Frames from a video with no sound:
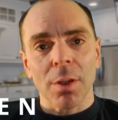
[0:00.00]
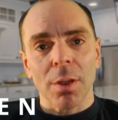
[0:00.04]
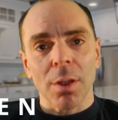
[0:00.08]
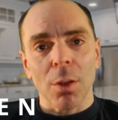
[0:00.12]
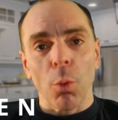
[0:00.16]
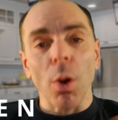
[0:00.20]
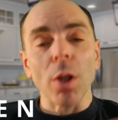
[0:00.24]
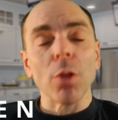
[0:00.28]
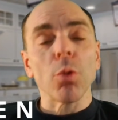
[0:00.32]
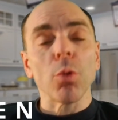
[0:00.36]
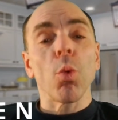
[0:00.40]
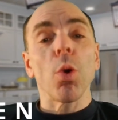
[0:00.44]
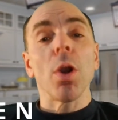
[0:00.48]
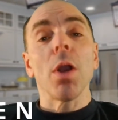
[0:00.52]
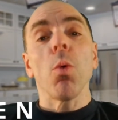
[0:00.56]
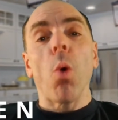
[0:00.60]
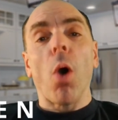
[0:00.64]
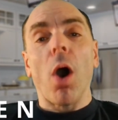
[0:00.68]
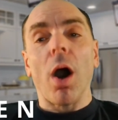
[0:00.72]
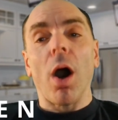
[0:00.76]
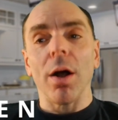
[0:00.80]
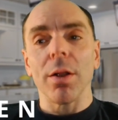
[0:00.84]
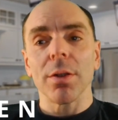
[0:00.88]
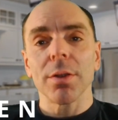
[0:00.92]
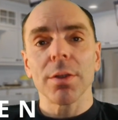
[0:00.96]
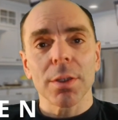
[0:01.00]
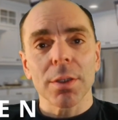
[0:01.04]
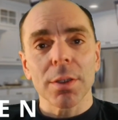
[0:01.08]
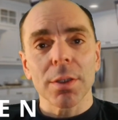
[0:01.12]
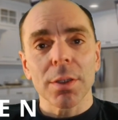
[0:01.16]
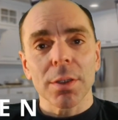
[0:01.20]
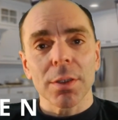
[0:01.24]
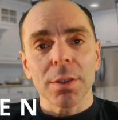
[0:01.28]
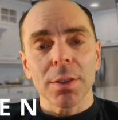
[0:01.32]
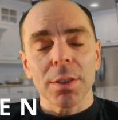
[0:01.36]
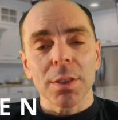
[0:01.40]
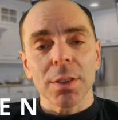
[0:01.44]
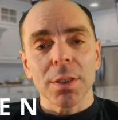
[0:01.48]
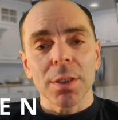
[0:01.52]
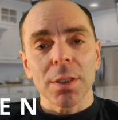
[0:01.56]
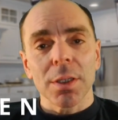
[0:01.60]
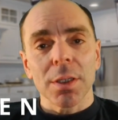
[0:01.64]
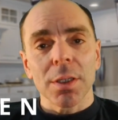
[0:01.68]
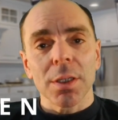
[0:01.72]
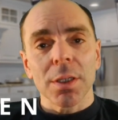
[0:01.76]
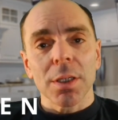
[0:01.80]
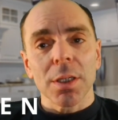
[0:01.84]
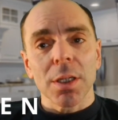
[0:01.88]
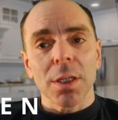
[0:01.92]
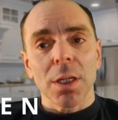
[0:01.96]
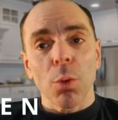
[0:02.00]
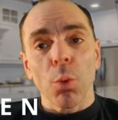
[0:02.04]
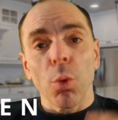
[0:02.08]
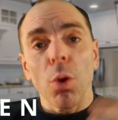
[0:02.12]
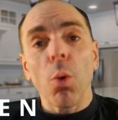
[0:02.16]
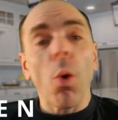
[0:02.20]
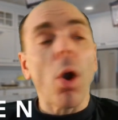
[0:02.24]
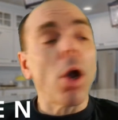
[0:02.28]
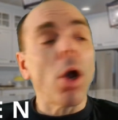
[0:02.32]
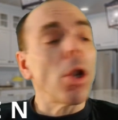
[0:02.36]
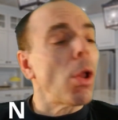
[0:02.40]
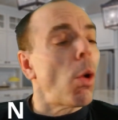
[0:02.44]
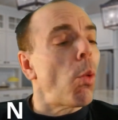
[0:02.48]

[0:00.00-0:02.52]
What we want. We want a